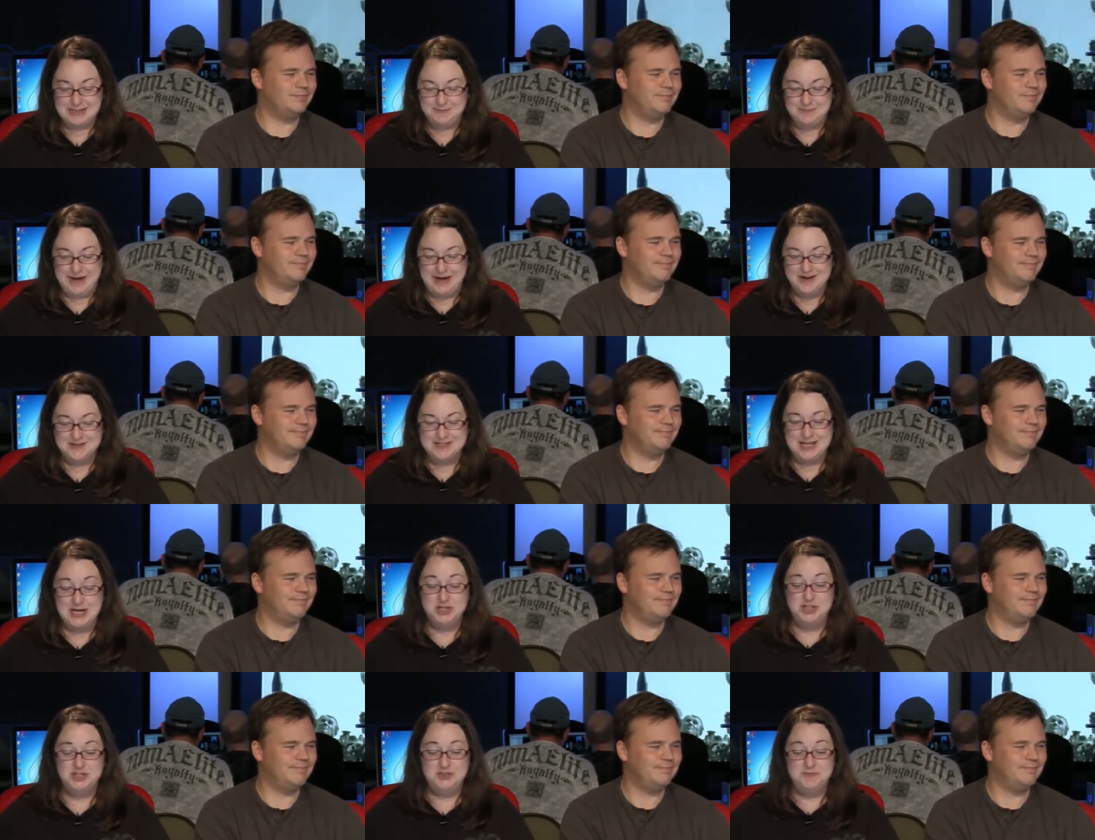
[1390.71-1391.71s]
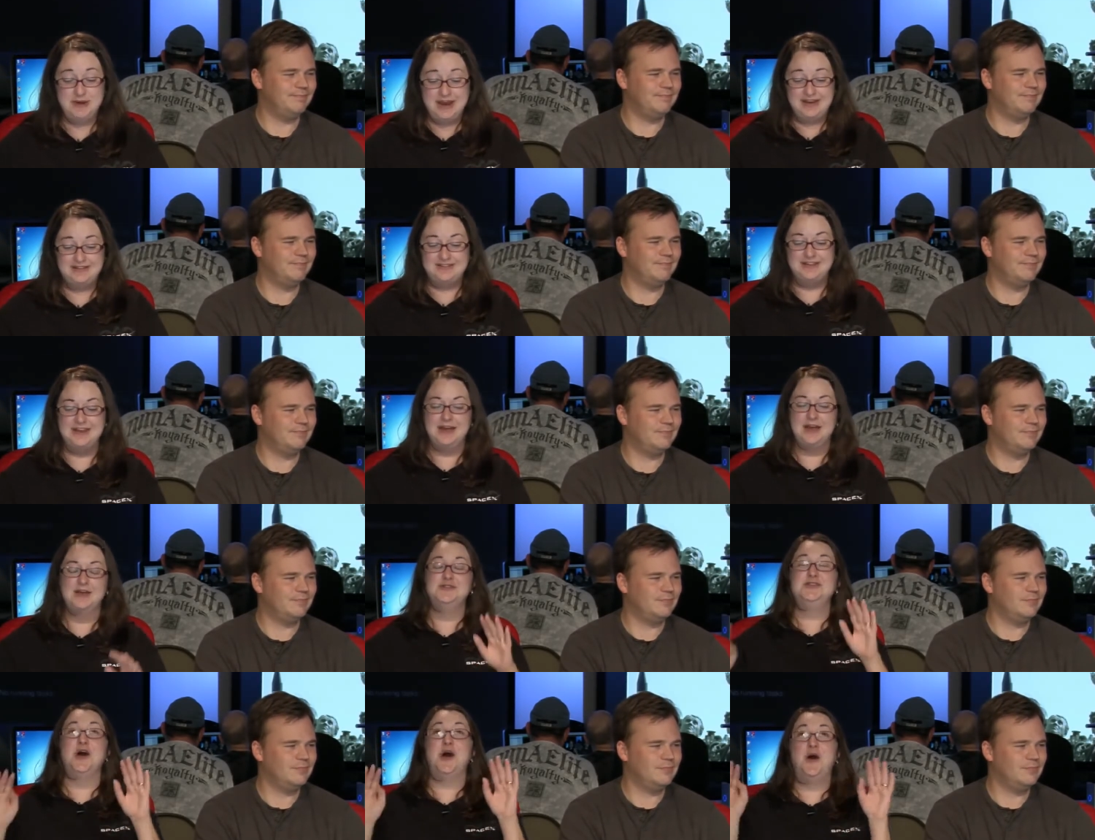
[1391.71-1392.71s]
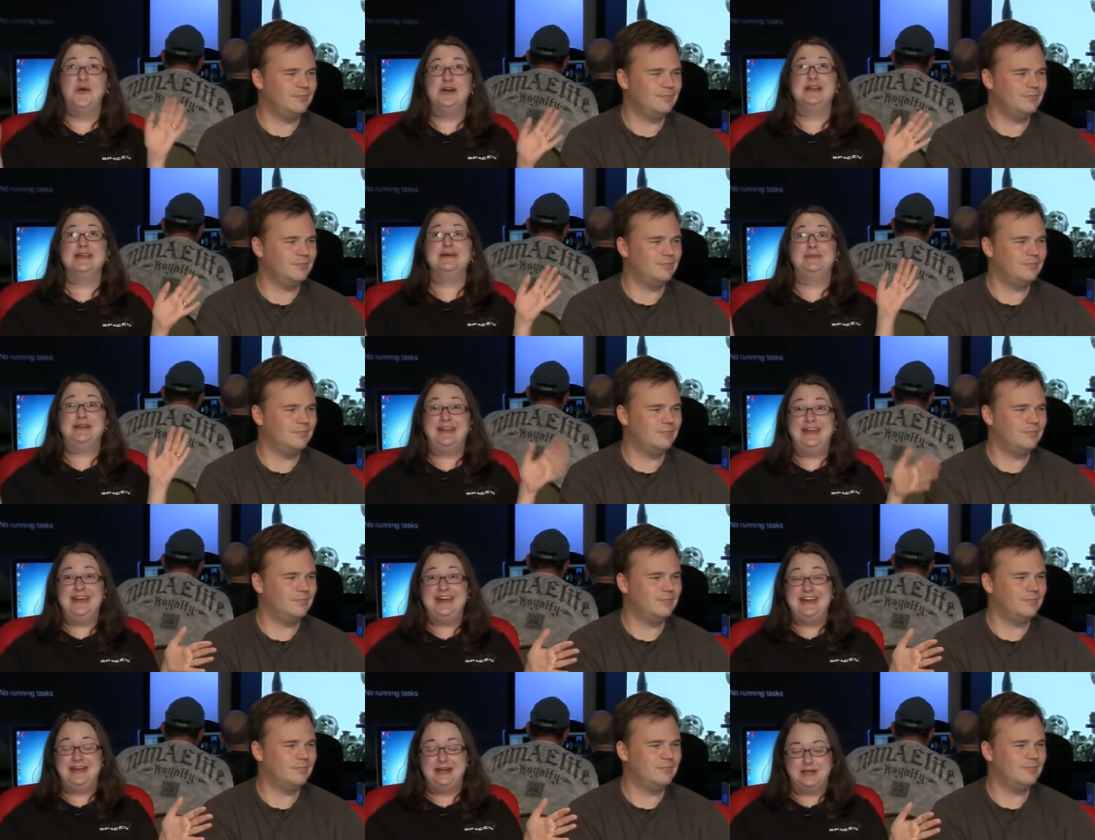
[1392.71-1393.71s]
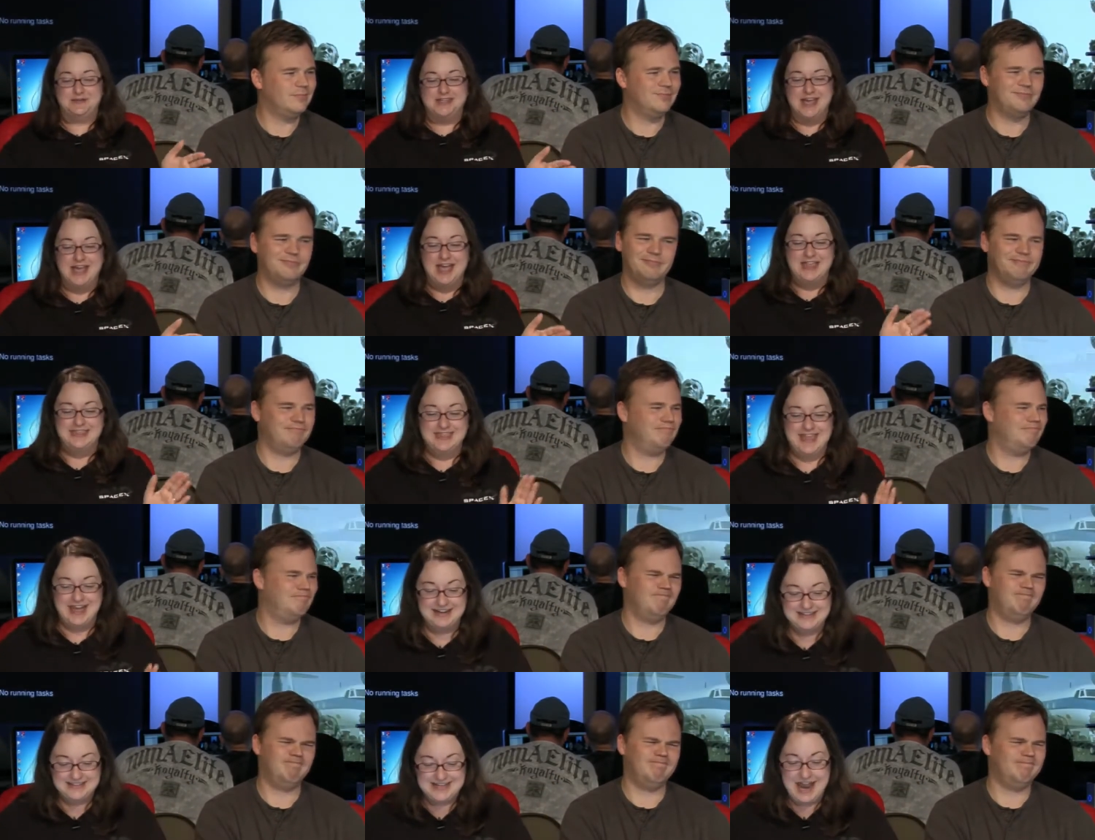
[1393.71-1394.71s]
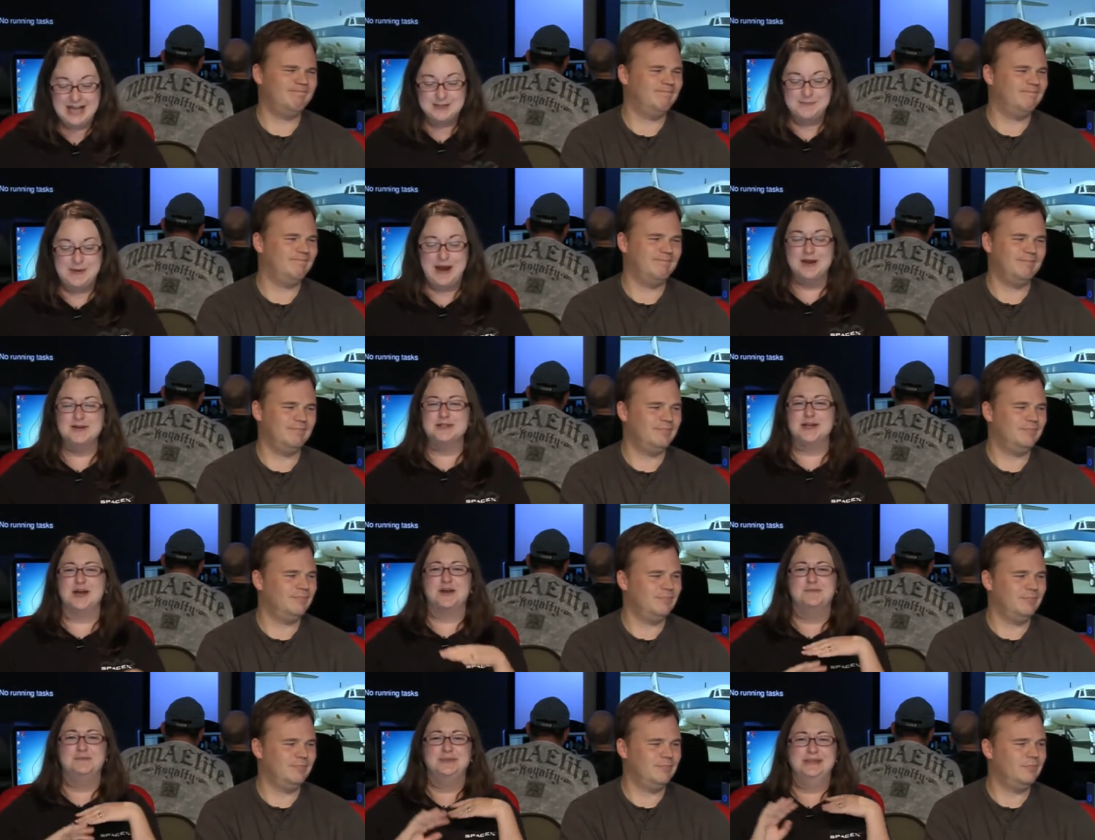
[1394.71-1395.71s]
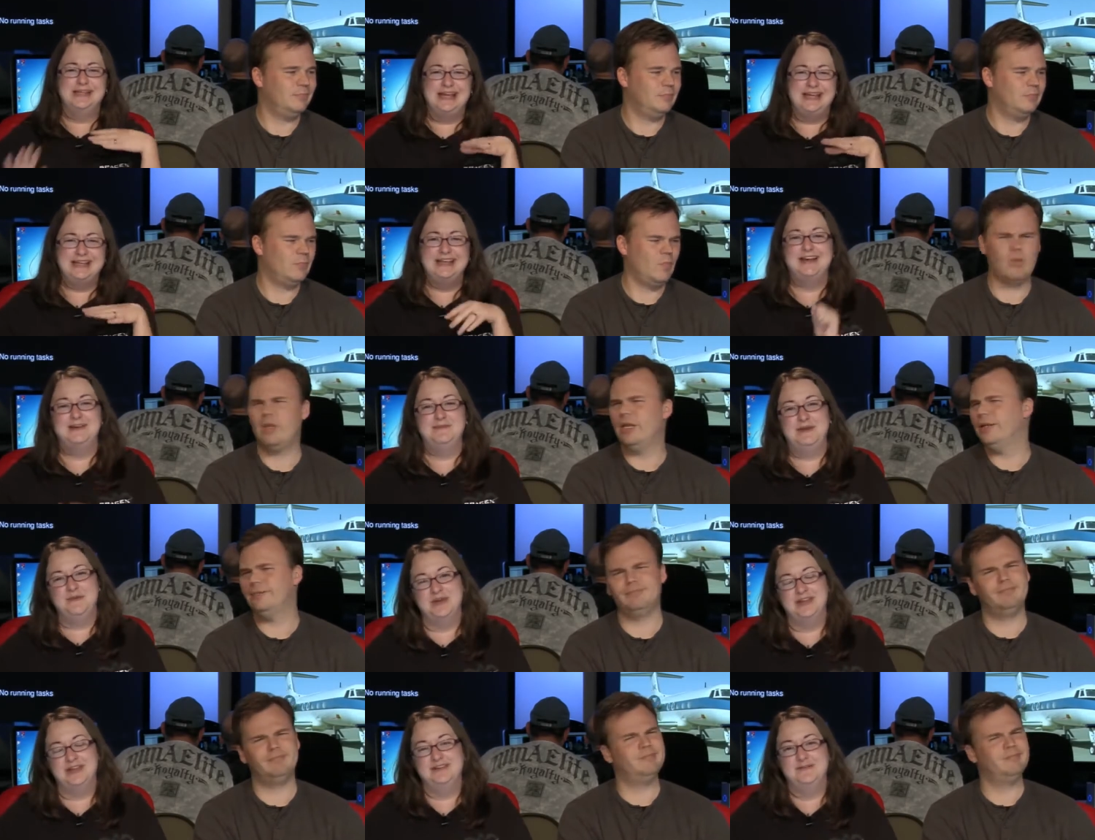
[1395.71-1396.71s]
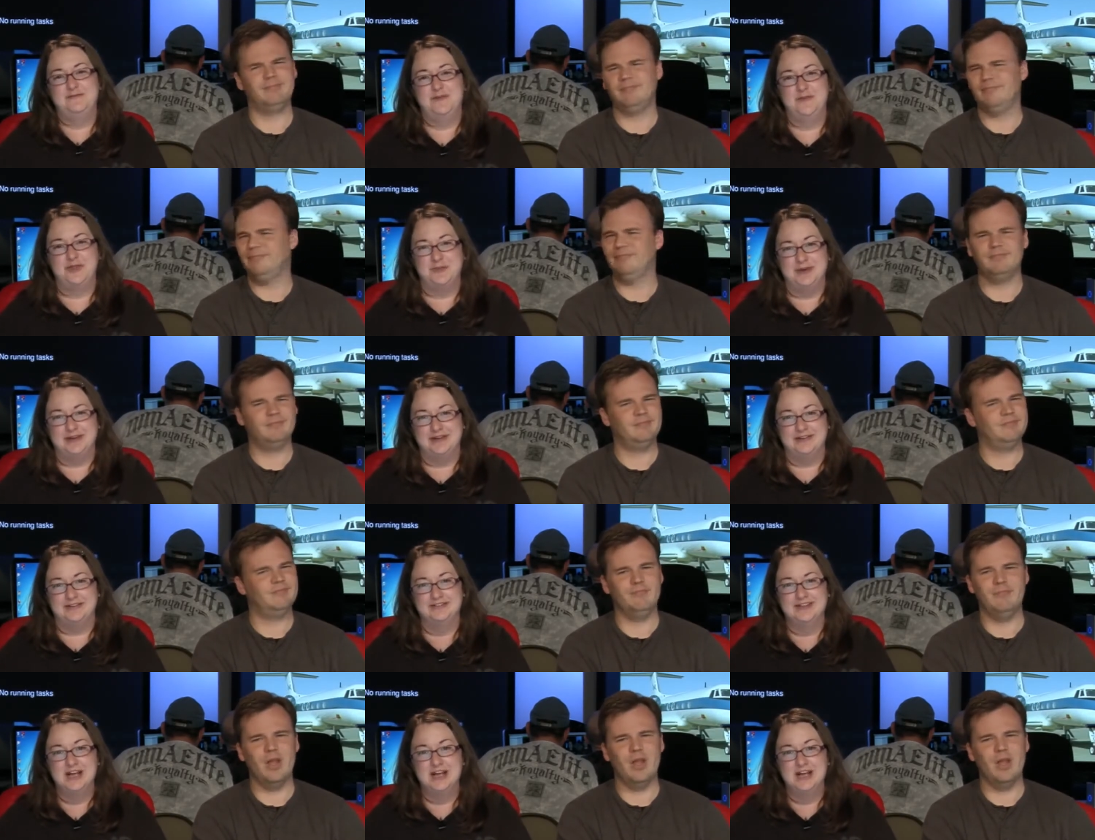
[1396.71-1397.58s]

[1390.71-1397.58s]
Speaker 1: taxpayers, and Schmitt totally believes that taxpayers are completely going to be willing to foot the bill.